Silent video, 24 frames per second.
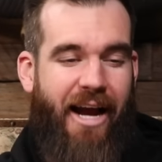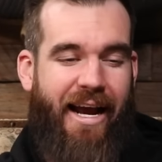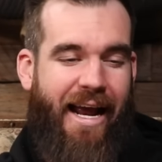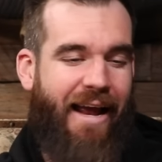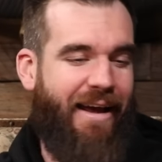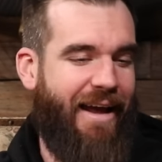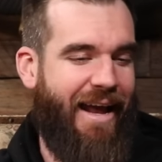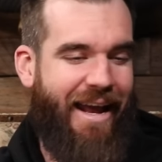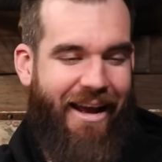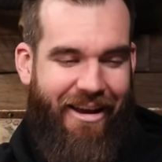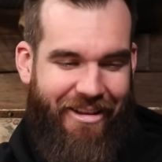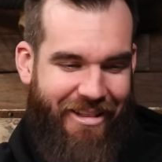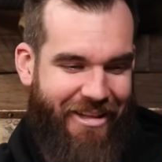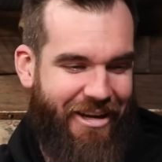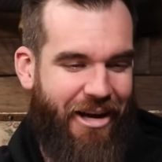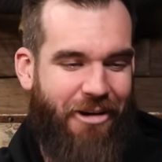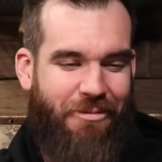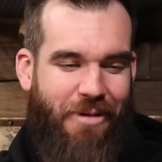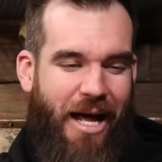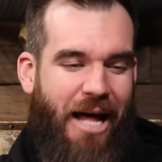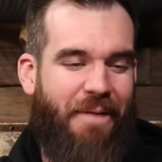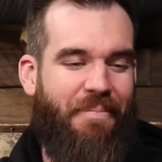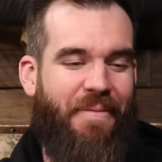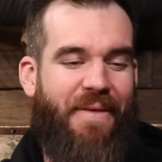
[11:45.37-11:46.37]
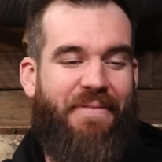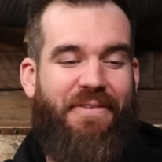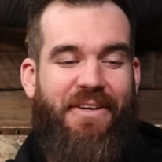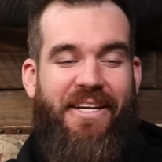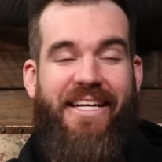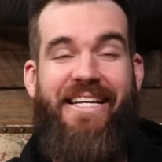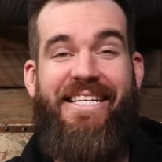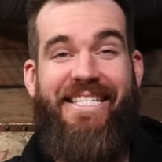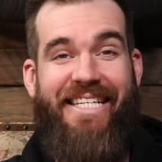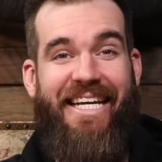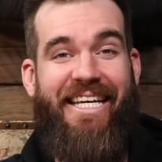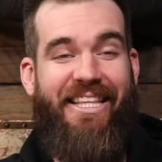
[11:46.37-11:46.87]
Okay, hang on. I'll, if you
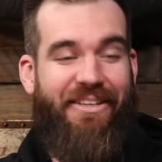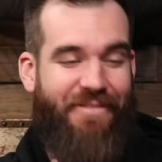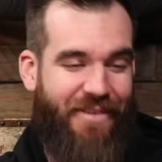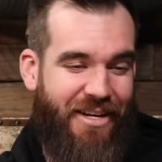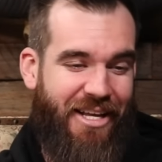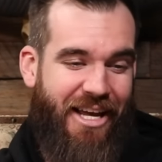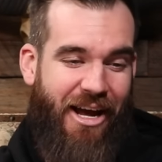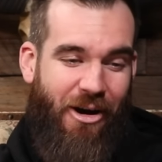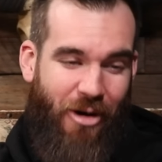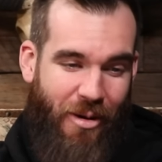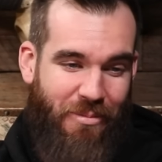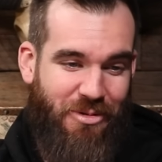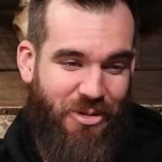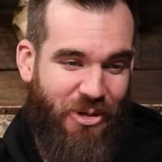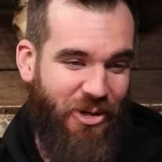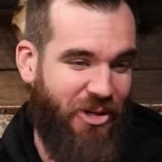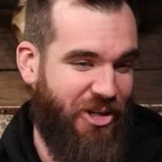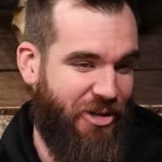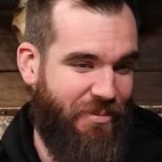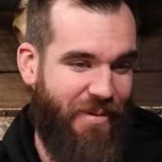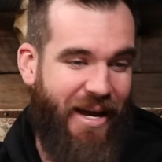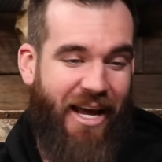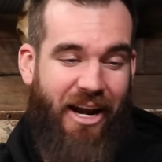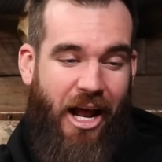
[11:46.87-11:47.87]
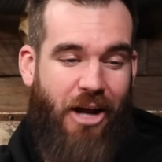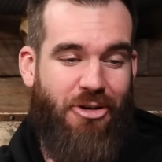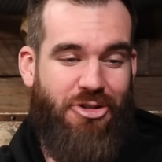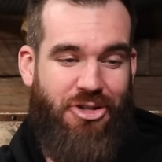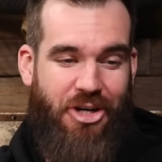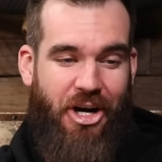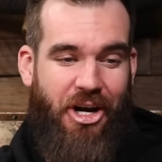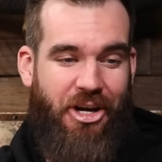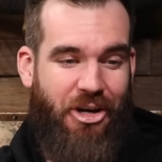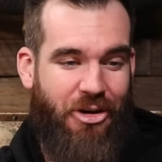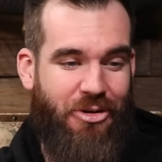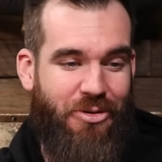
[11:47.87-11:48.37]
didn't see the video I'm talking about, I'll
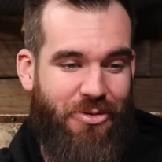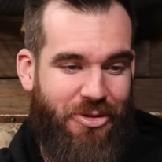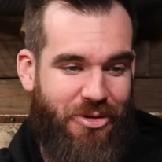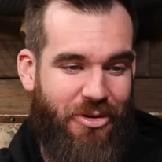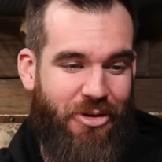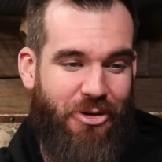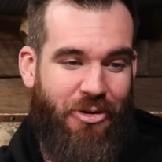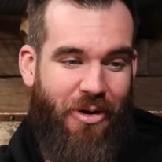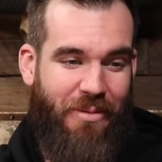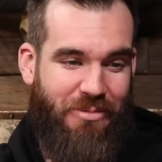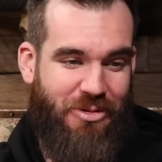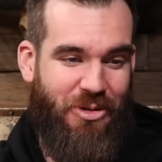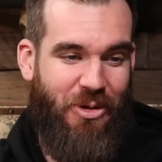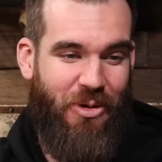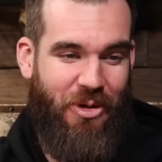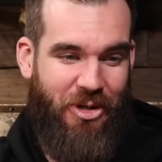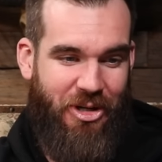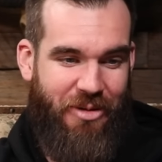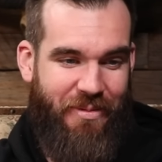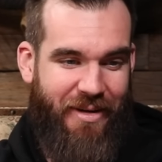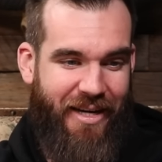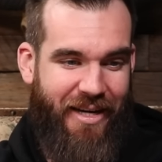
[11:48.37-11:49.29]
show you who I'm talking